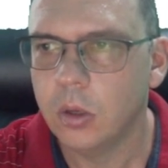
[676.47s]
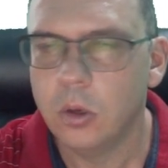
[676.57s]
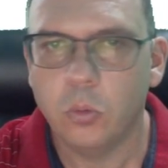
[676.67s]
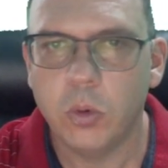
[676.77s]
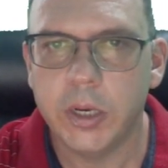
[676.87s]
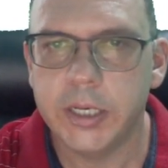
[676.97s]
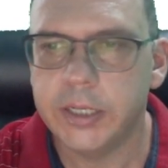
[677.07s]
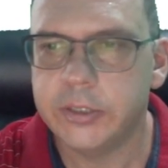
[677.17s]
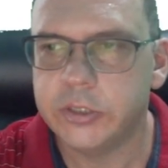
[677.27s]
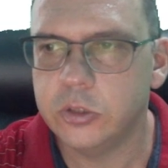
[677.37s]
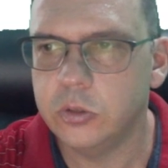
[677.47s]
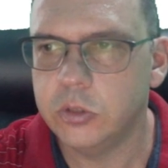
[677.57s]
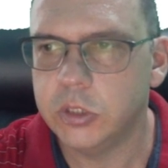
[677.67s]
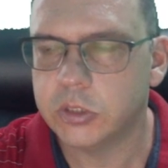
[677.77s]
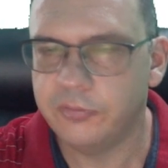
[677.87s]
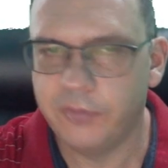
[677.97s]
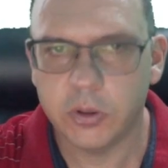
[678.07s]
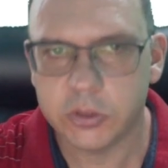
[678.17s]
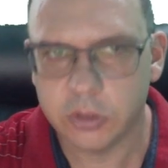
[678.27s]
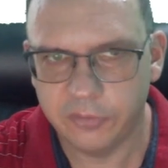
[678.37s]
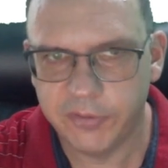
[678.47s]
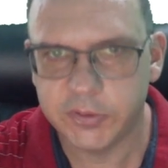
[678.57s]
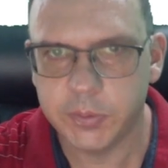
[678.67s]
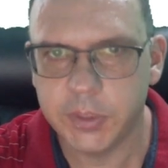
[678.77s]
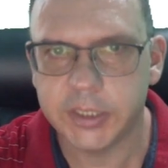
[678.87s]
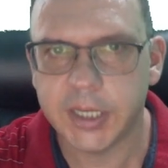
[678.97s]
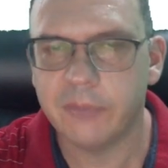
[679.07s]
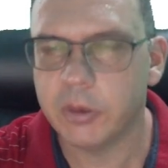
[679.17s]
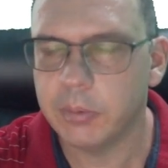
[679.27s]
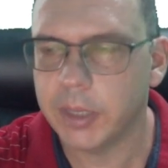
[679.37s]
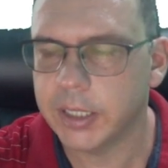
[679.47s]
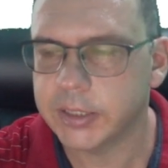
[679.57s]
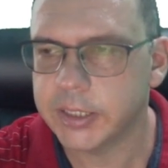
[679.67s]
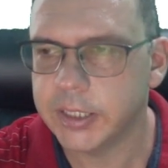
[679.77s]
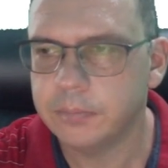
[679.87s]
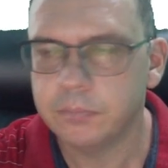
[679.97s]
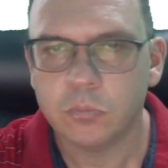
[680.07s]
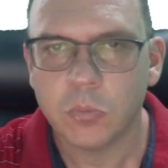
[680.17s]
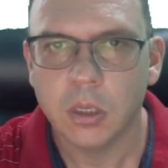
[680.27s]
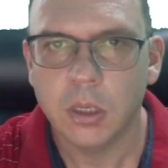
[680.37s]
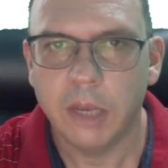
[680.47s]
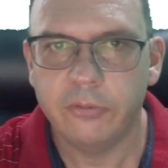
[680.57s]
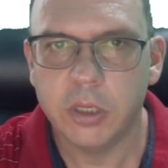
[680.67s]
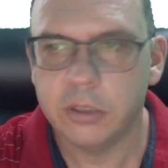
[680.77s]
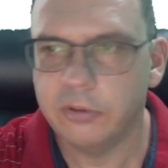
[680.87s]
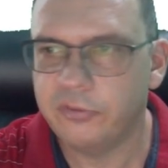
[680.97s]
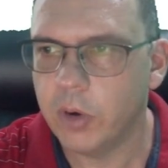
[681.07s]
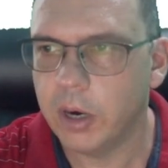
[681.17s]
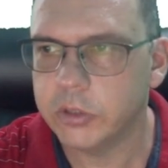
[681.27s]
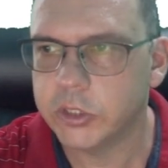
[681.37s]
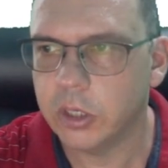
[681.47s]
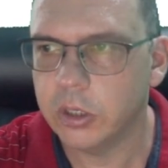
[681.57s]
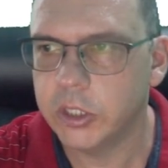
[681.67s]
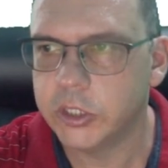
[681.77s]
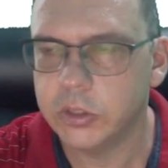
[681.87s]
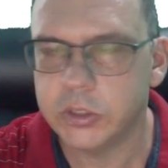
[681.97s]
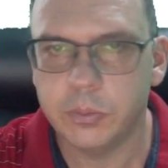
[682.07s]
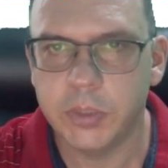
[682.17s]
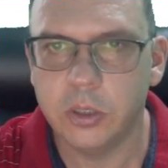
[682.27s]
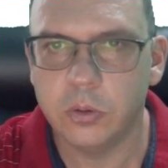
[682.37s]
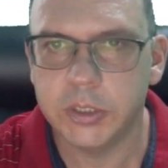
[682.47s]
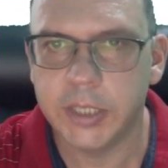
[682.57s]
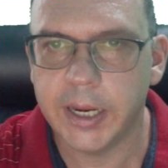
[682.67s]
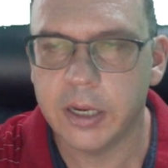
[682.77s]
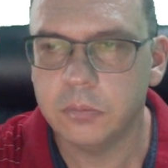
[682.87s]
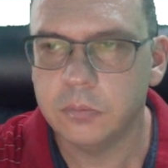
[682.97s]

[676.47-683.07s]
we need to just focus on the 15-minute time frame. Like I said, if you look at the 4-hour chart, it shows to be going down.